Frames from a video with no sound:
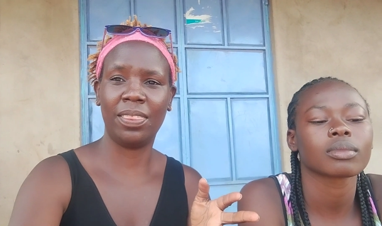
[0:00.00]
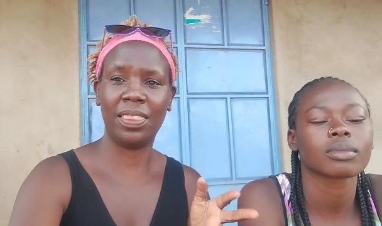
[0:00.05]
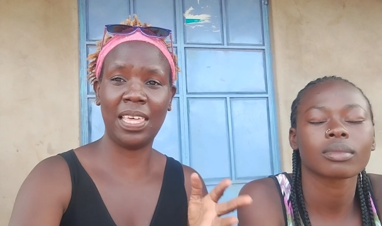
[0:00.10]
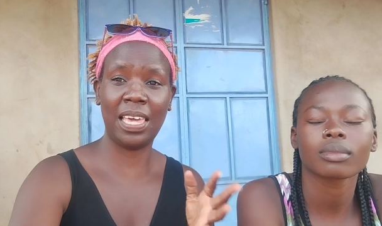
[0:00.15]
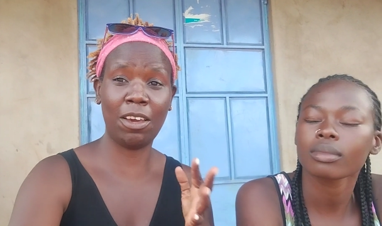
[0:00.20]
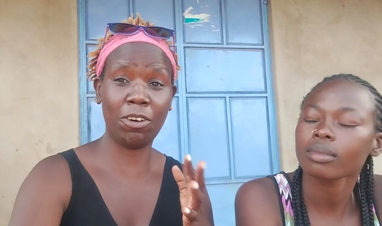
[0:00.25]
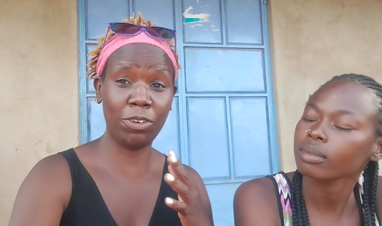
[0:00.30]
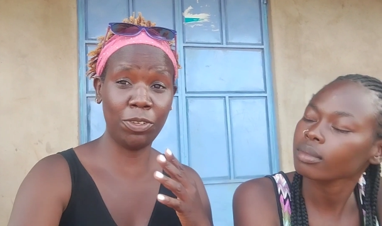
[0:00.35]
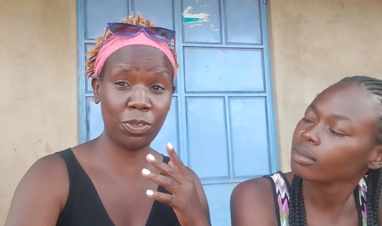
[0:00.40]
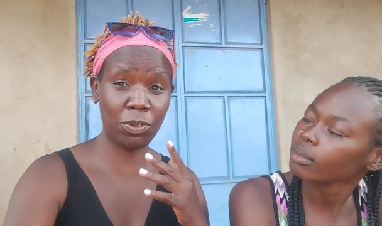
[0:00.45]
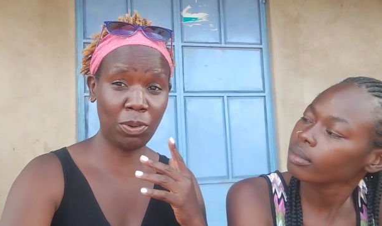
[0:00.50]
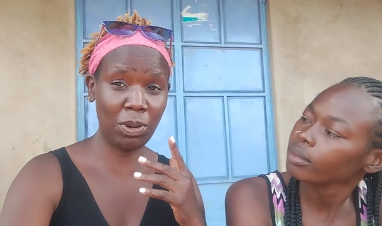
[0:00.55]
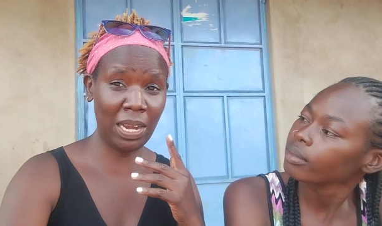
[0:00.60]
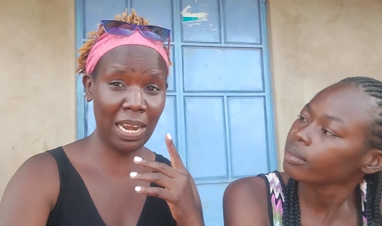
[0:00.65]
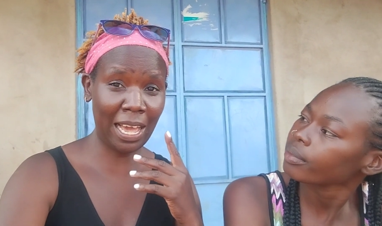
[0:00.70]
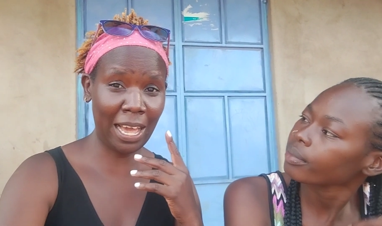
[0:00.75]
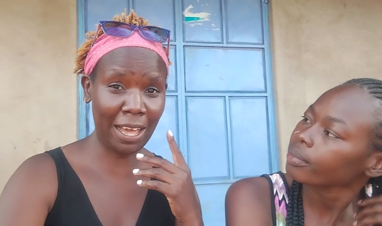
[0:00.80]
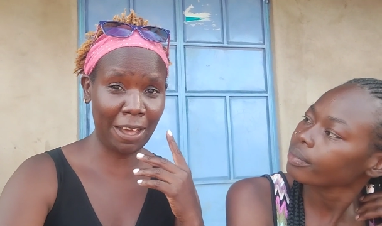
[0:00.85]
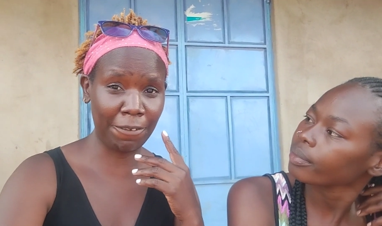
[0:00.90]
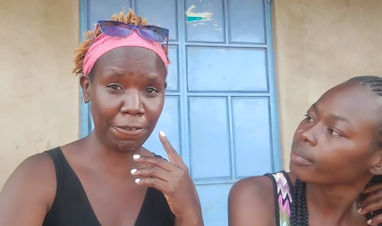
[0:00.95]
Speaker 1: They also
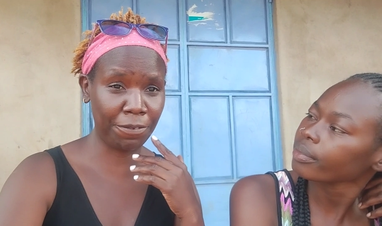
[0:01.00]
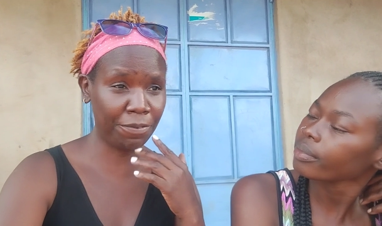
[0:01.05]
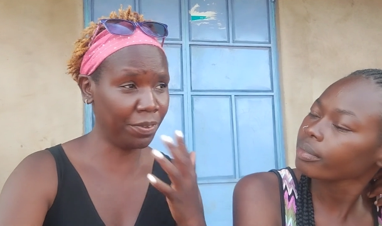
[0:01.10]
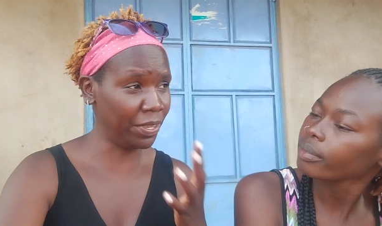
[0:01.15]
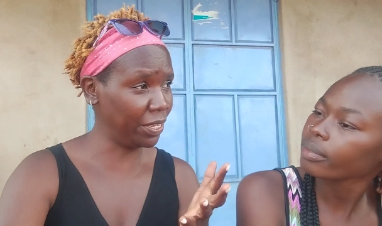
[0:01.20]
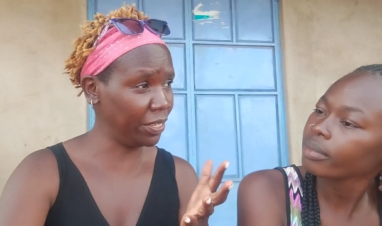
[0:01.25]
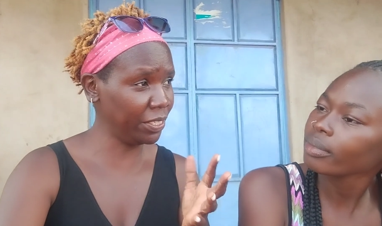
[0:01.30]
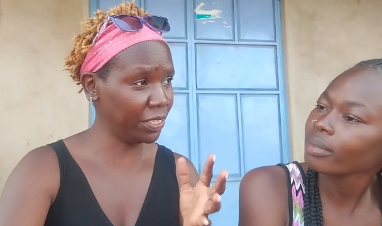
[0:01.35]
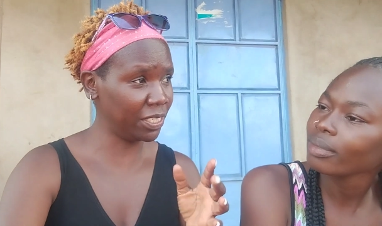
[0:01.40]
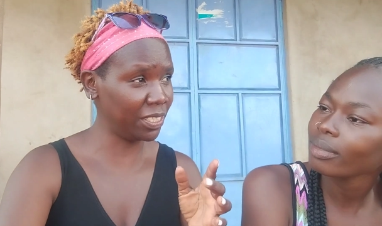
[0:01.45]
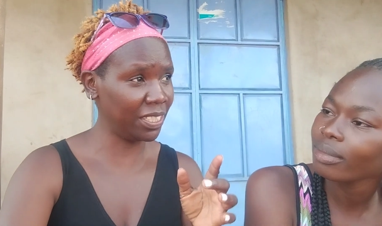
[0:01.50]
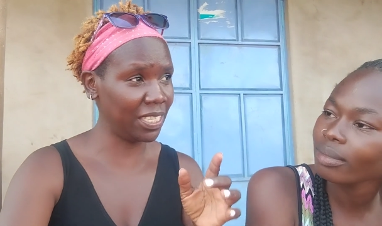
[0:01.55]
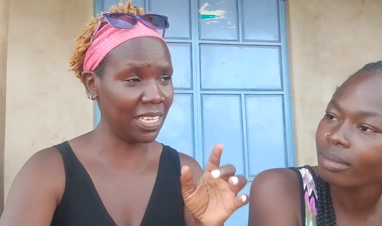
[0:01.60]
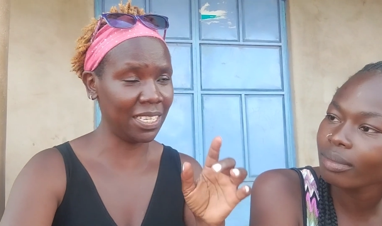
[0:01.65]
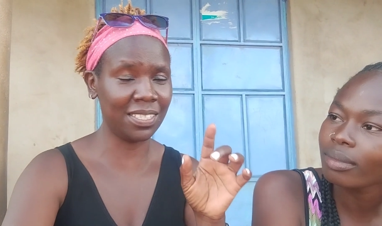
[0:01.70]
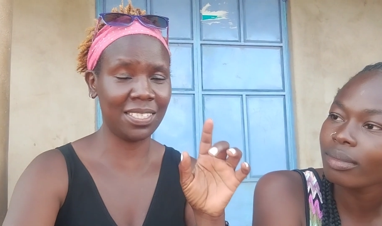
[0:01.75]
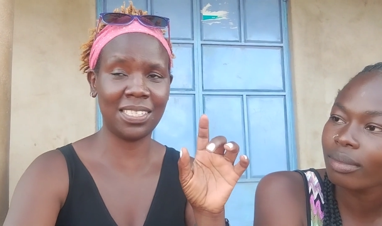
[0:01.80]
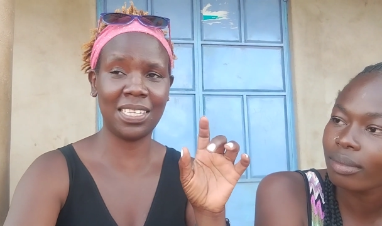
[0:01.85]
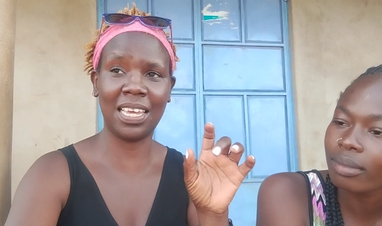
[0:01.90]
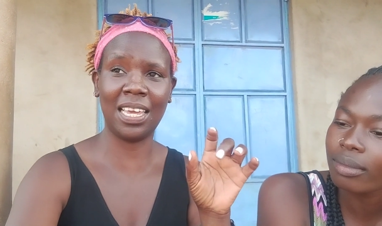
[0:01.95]
love fish.
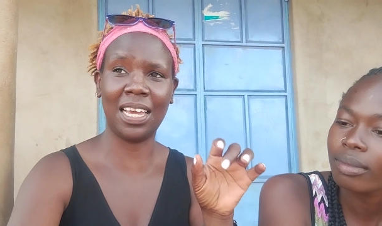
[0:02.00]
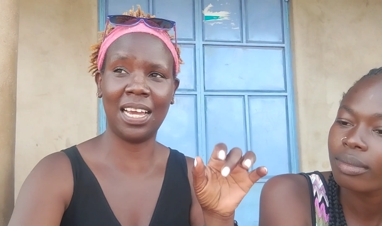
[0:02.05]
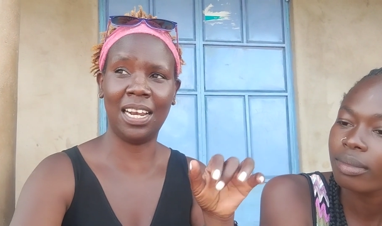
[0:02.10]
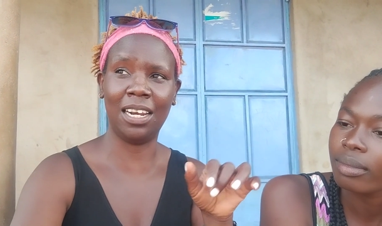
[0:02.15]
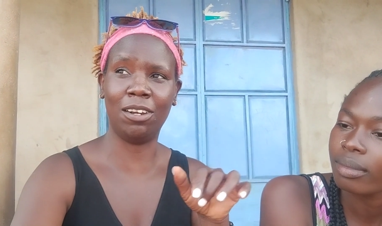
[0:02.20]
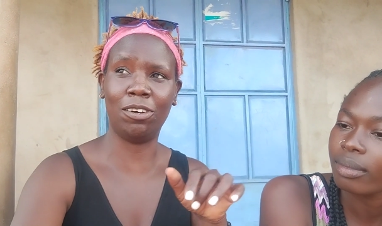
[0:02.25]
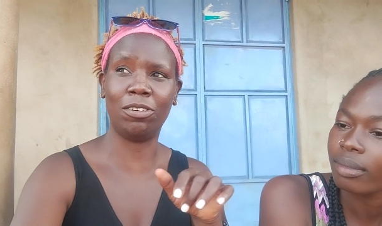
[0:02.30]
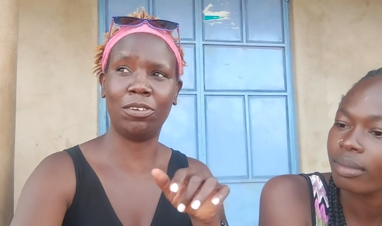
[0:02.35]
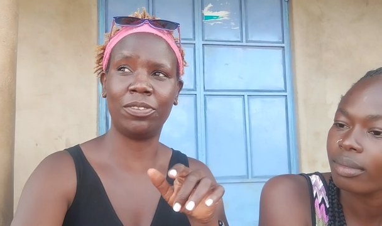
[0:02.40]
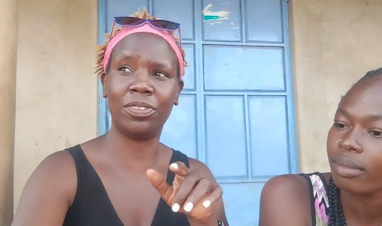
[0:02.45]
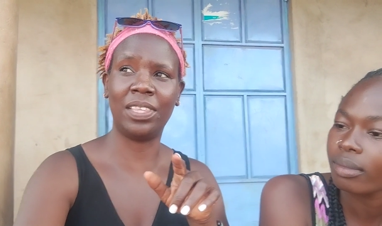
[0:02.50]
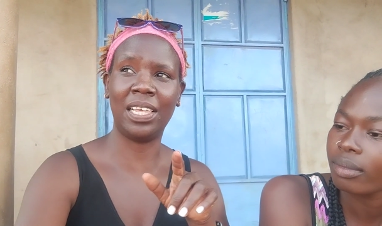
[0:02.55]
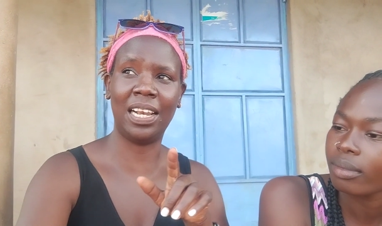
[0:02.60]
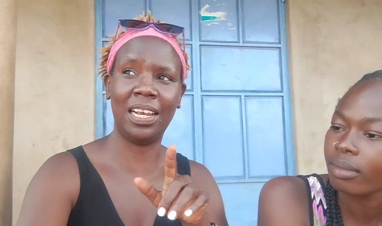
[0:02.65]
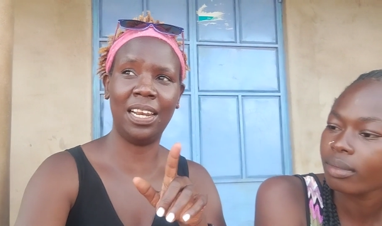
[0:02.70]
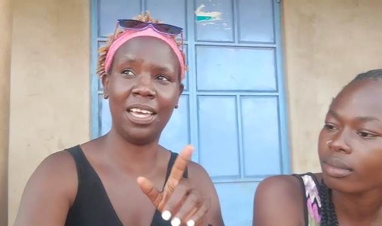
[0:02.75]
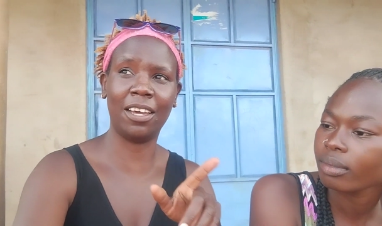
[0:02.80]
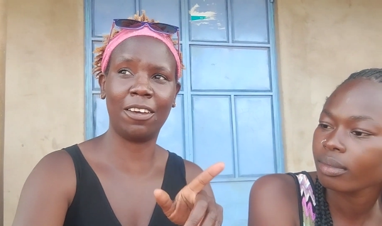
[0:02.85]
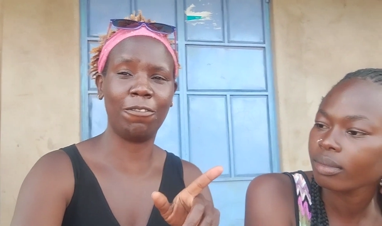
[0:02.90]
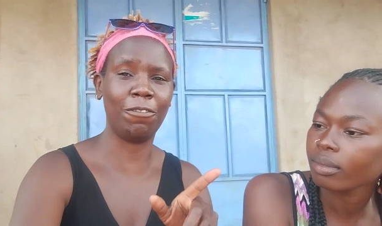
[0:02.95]
They stay along the
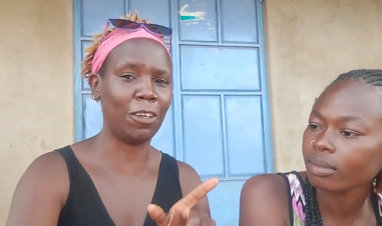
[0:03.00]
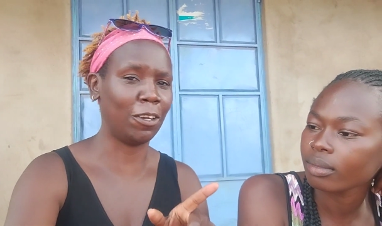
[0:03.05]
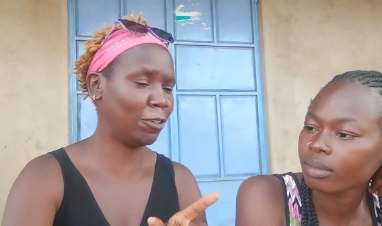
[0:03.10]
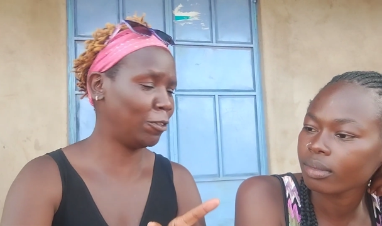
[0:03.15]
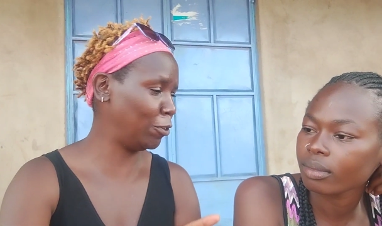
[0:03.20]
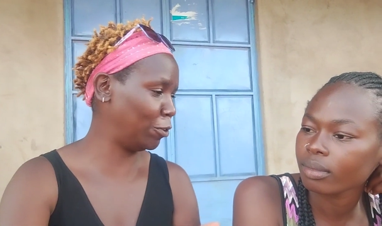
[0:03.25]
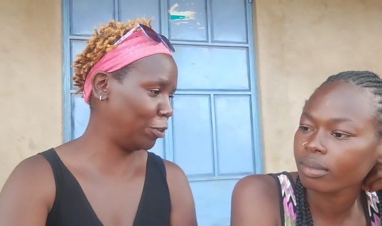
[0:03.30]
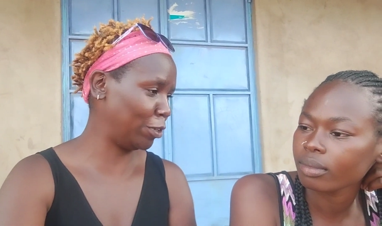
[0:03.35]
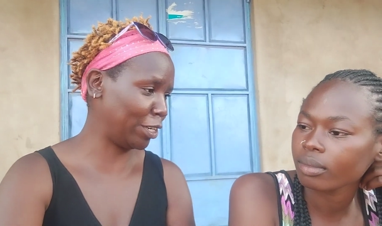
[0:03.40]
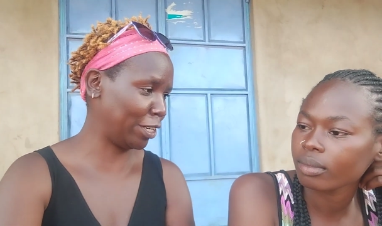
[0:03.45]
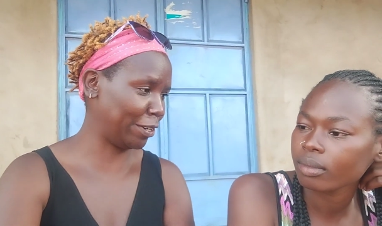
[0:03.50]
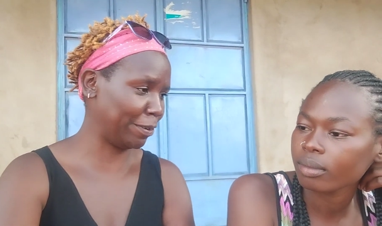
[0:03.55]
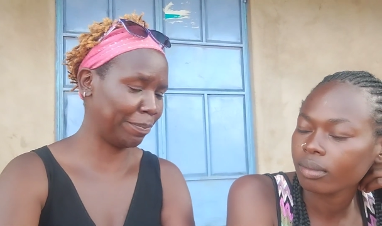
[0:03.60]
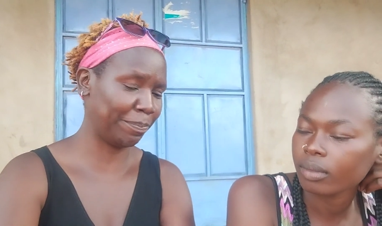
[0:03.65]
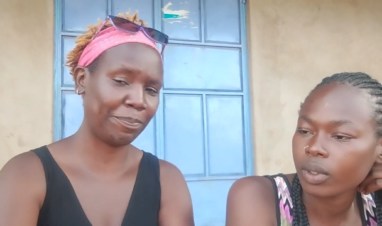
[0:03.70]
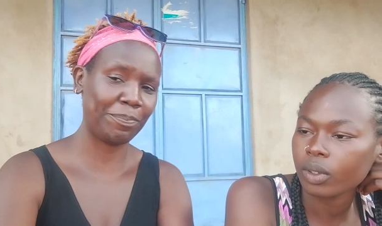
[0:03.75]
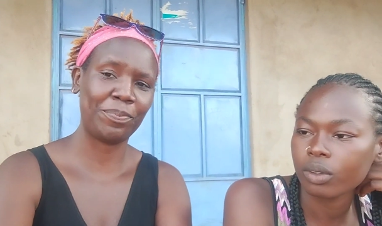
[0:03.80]
Lake Victoria.